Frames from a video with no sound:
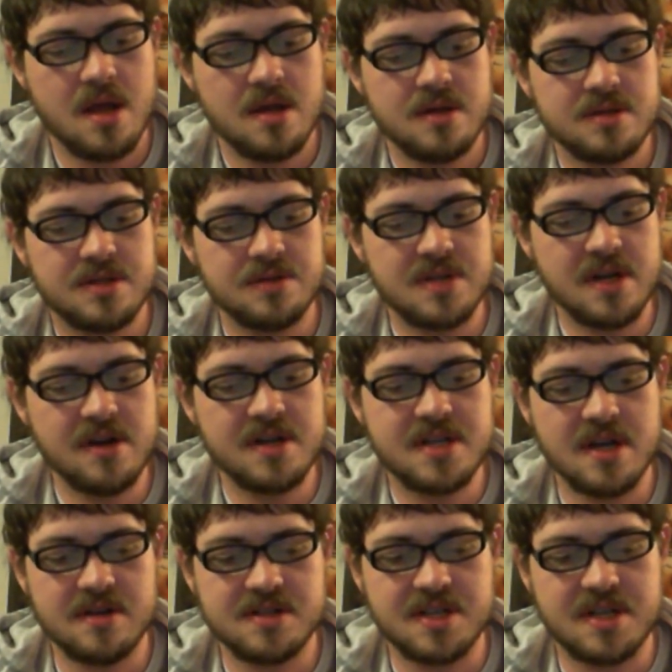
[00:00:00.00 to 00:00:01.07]
So Darry
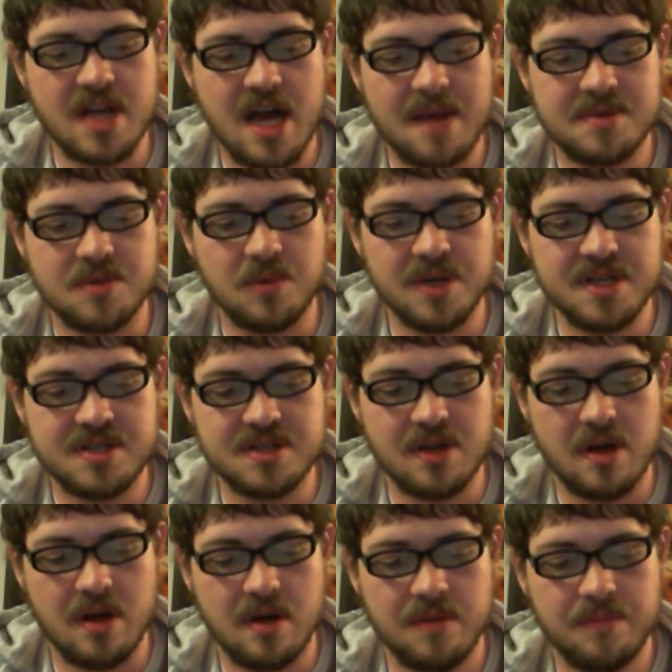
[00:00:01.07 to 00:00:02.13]
tells the cops what he
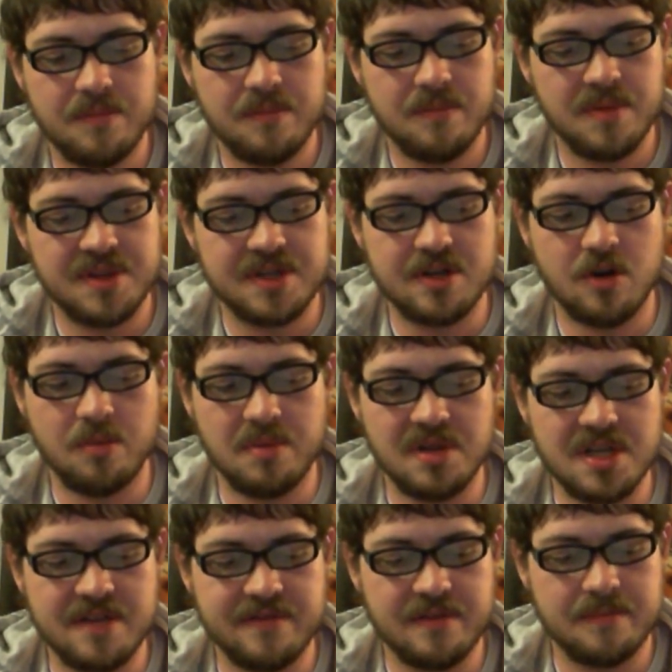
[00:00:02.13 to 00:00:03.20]
saw, but they don't
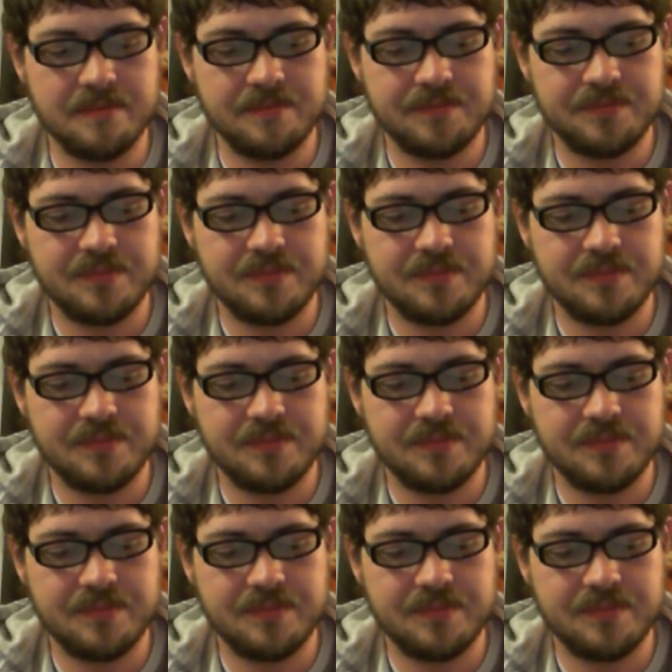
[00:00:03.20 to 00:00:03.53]
believe him.